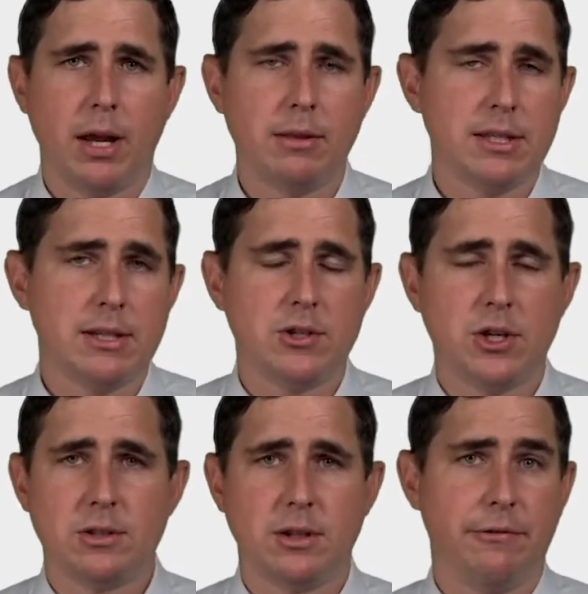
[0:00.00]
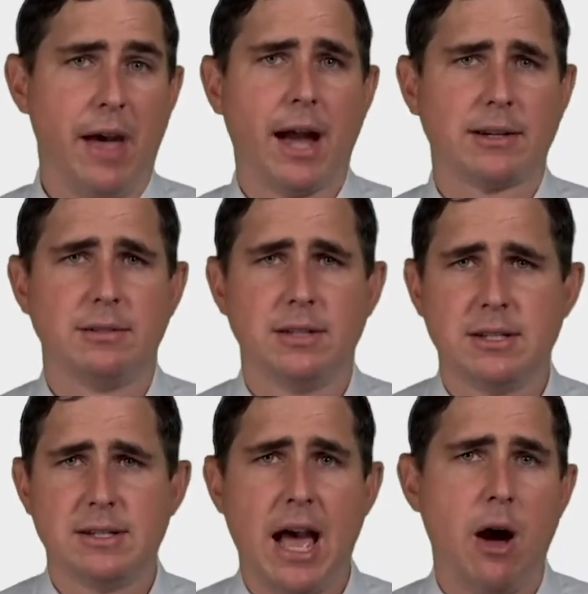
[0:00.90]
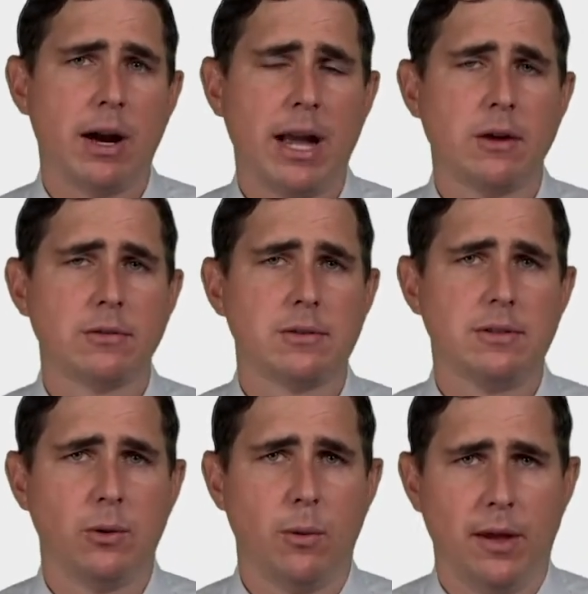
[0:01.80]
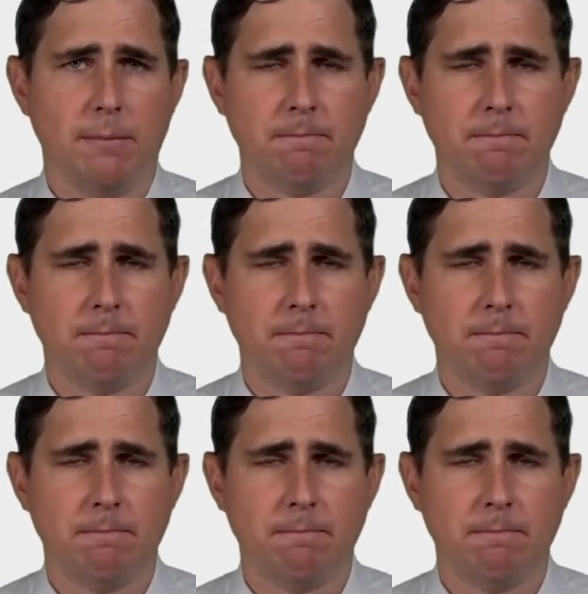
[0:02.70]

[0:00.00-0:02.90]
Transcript: this is just a fact. This is how accountants deal with it.